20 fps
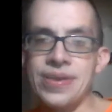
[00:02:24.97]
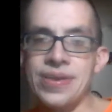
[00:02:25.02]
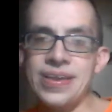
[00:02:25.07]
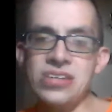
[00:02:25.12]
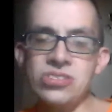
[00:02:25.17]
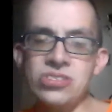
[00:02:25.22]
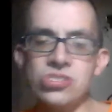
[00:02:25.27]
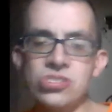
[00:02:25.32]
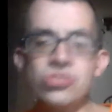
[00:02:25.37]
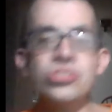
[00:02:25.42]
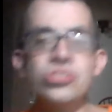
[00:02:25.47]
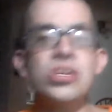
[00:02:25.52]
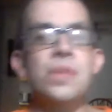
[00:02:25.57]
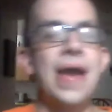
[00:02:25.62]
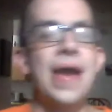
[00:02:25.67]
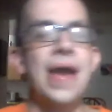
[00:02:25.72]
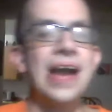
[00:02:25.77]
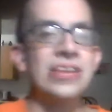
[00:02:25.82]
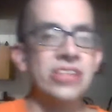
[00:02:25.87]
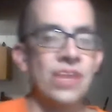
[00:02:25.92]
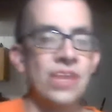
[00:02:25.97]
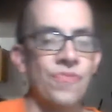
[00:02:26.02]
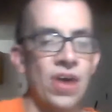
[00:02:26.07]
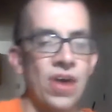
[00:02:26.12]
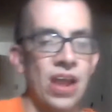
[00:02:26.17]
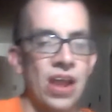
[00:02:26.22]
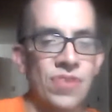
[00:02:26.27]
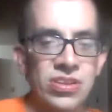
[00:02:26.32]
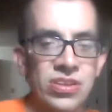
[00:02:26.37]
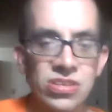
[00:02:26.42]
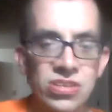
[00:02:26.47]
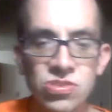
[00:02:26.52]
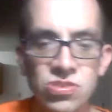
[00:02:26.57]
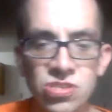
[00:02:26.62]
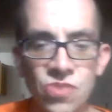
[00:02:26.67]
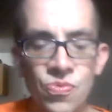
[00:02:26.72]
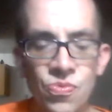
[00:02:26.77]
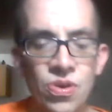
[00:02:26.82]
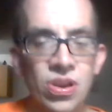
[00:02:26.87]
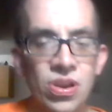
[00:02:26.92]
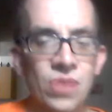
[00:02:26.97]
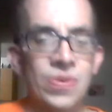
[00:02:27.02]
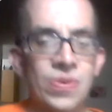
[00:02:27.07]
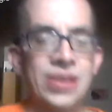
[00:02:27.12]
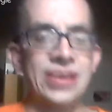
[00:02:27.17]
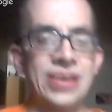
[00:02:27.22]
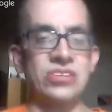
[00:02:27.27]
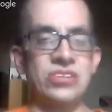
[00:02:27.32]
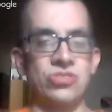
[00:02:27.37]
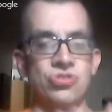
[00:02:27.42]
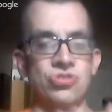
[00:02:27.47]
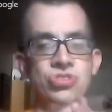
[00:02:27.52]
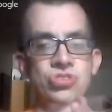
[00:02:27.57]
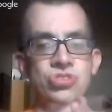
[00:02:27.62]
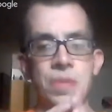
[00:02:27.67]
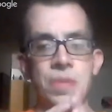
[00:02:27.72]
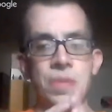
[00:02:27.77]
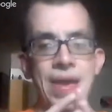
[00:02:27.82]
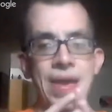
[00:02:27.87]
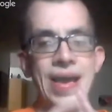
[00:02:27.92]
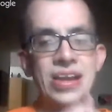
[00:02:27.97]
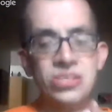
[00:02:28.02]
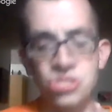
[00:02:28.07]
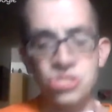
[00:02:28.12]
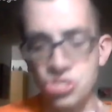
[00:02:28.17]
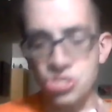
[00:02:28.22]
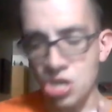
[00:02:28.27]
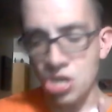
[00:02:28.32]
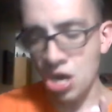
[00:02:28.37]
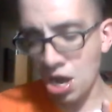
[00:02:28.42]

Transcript: Interesting match. I thought this was a really interesting match.